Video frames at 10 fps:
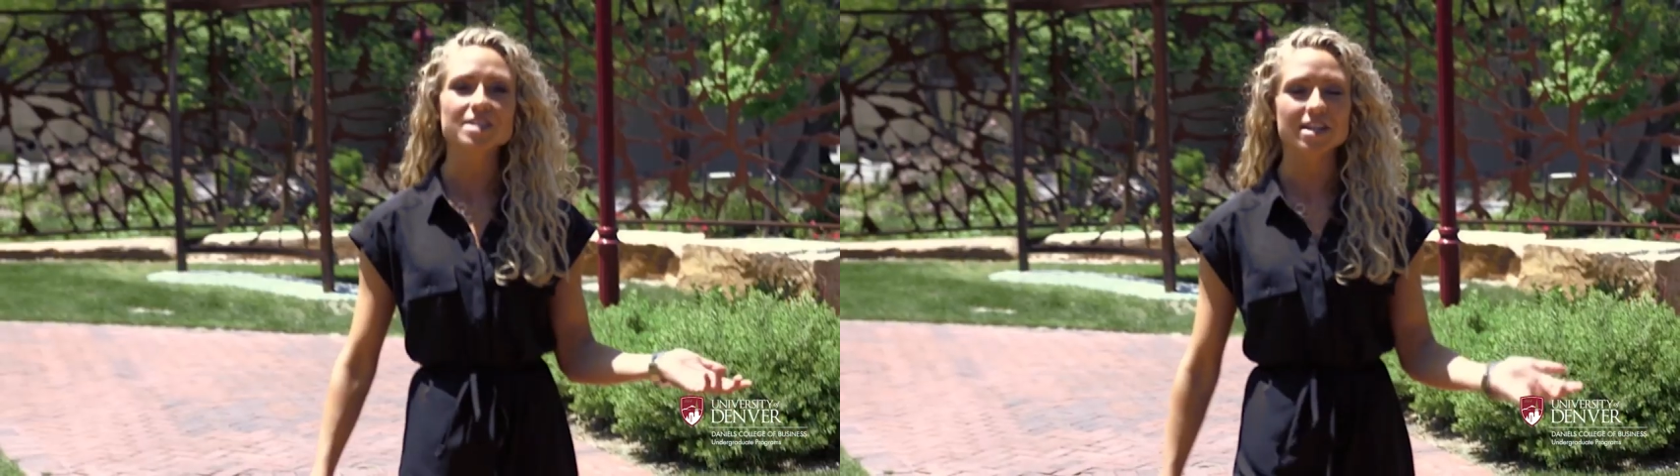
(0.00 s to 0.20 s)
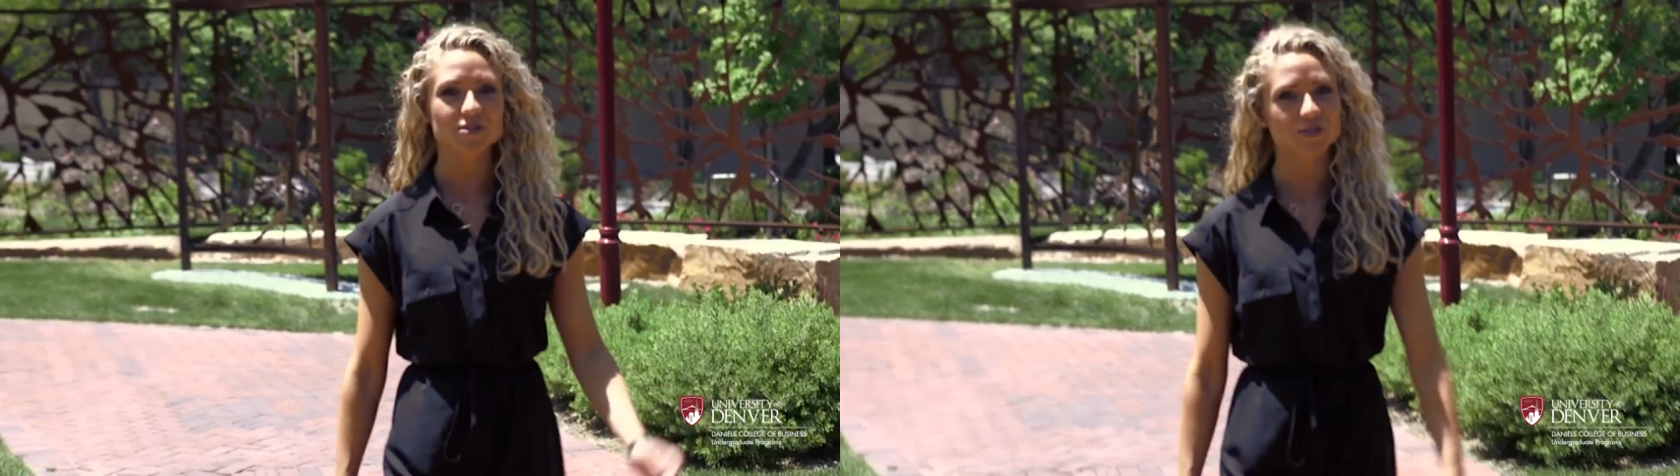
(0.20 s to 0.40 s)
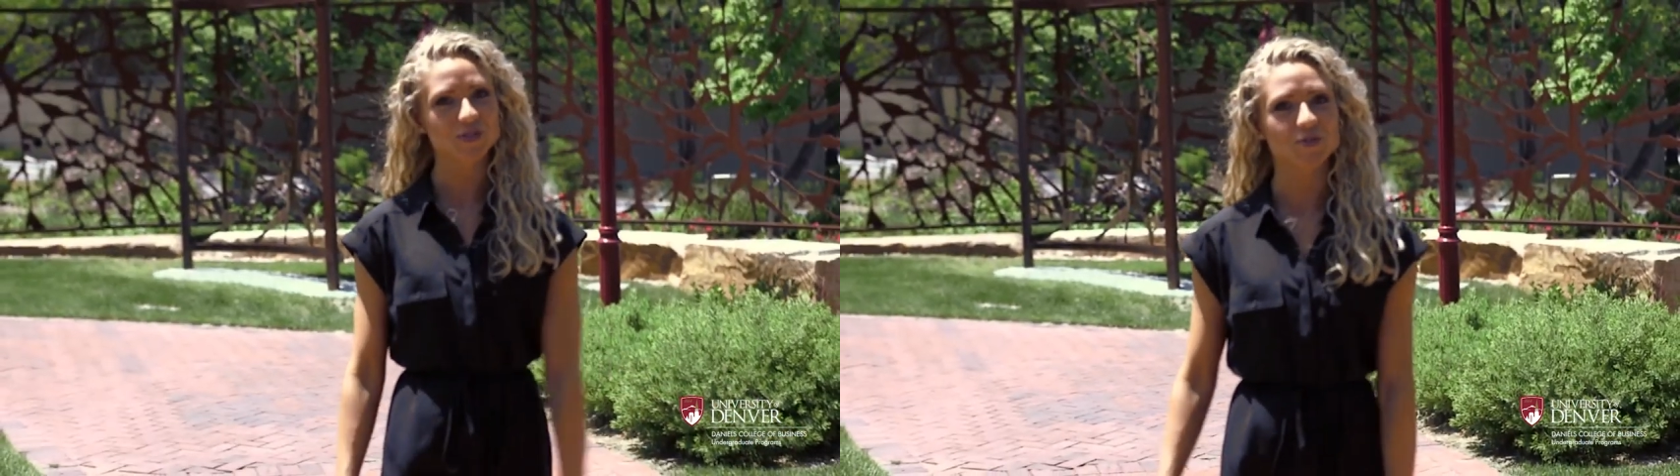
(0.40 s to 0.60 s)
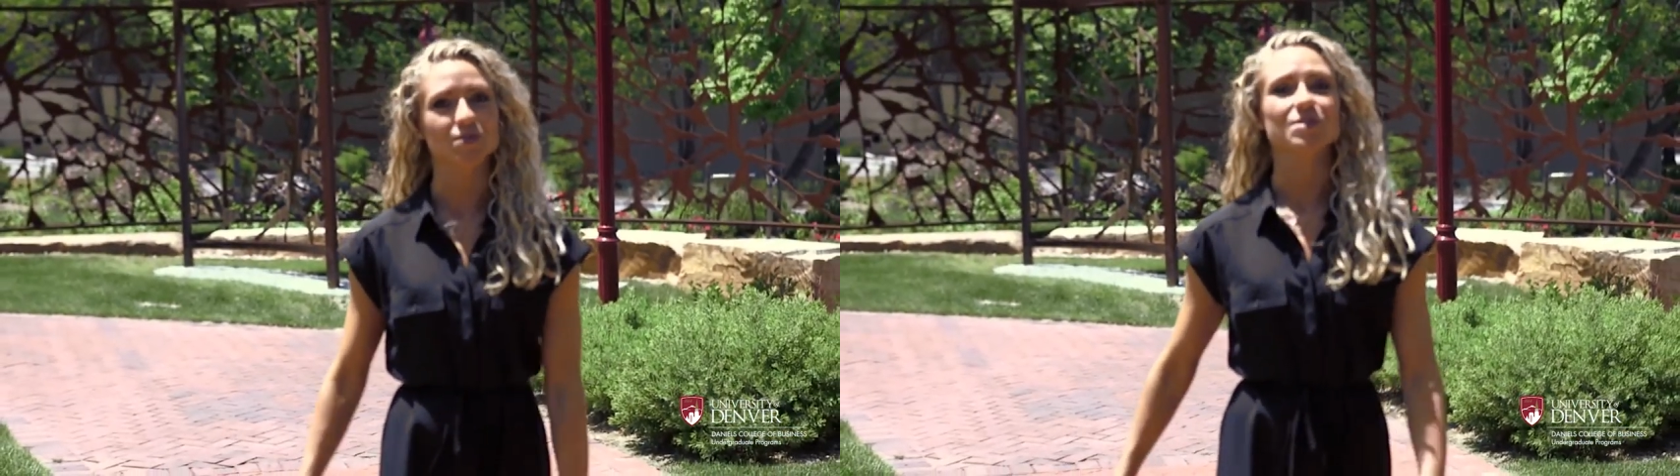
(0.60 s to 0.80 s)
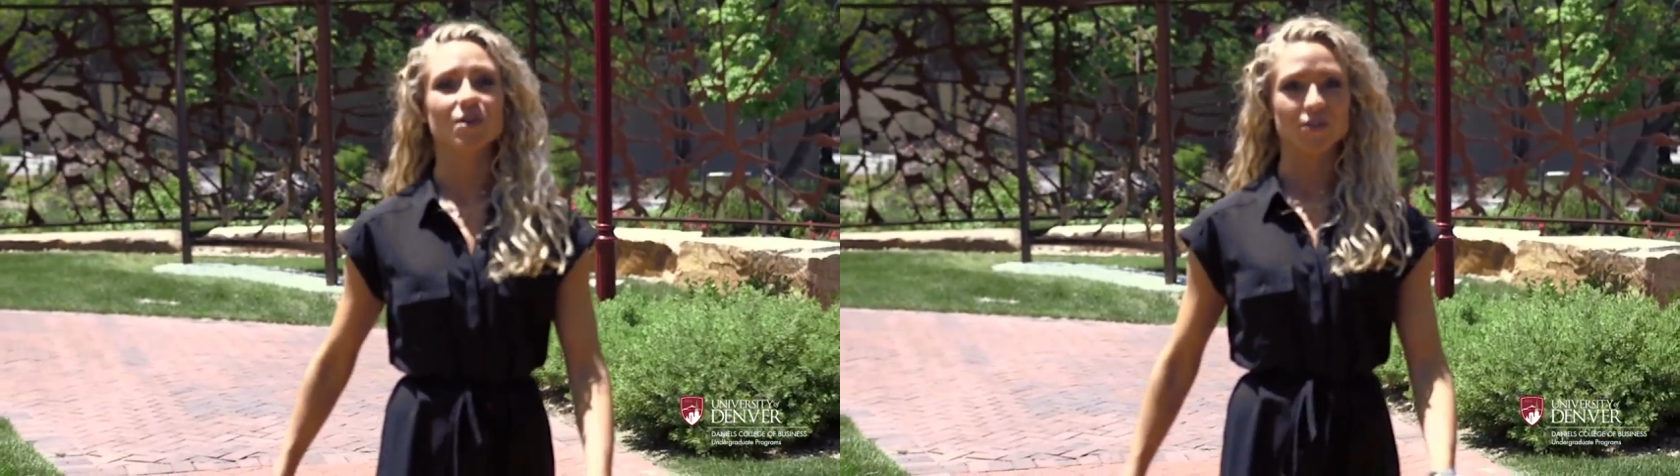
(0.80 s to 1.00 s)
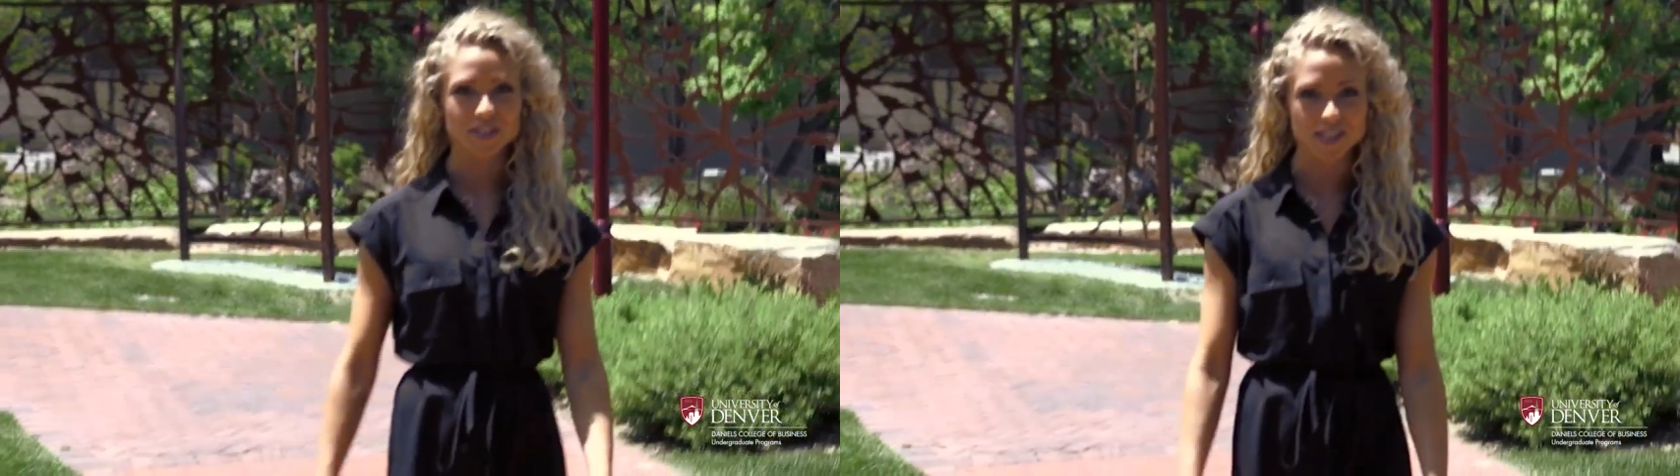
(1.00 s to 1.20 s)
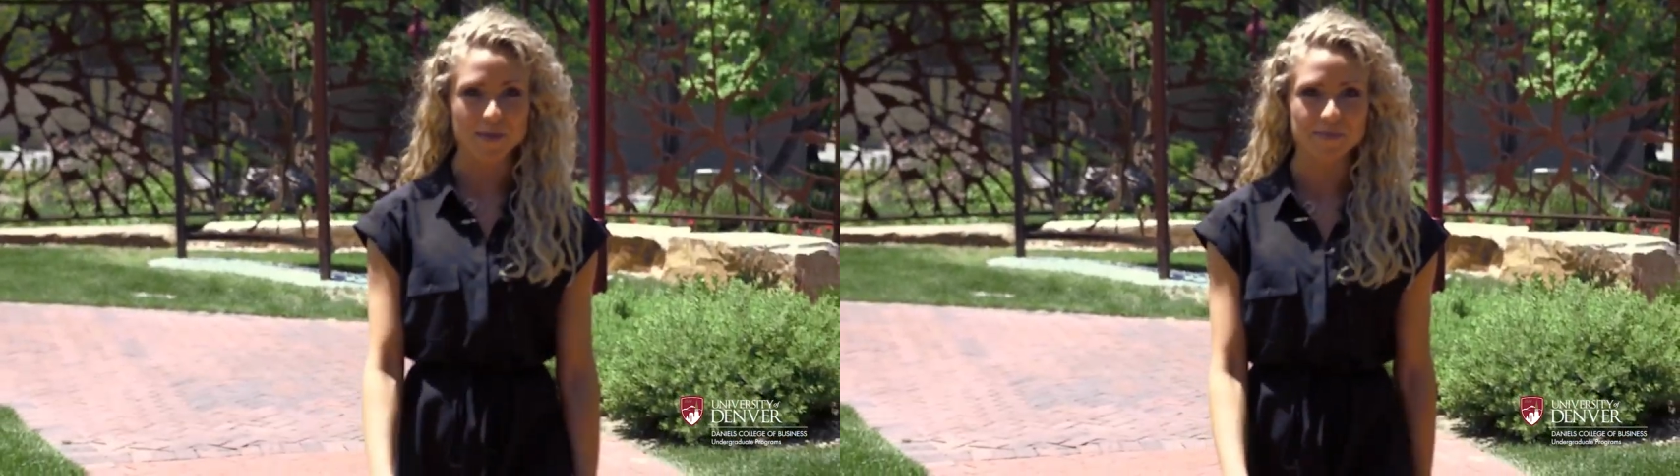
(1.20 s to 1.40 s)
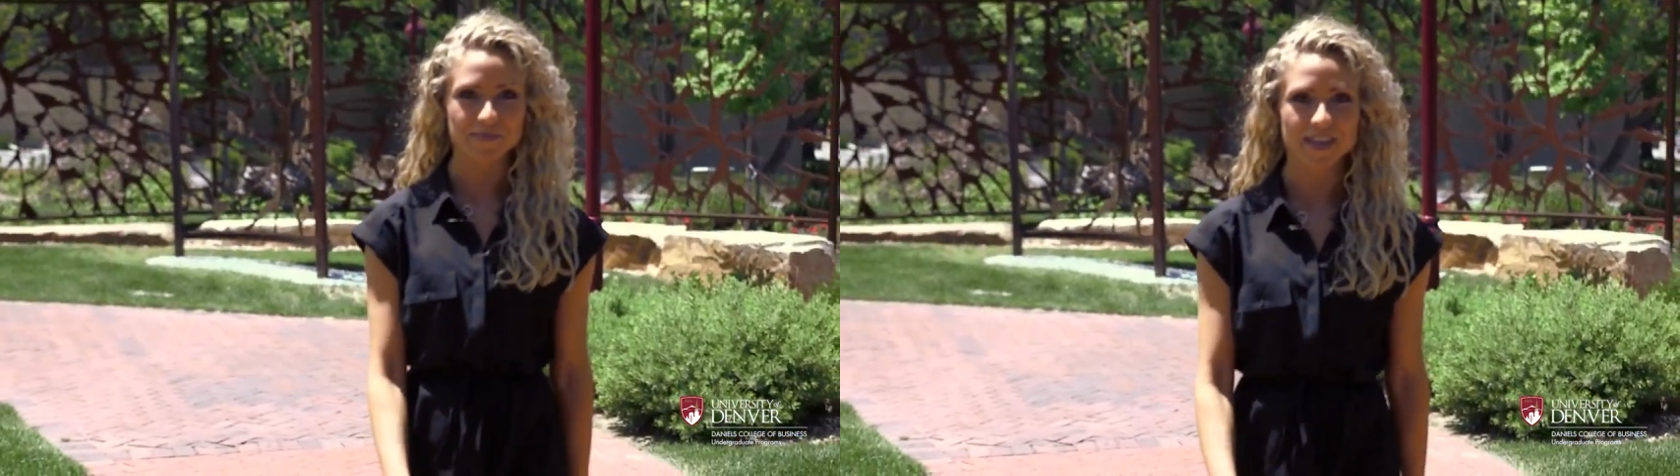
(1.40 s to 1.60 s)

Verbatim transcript: Daniels students are the same.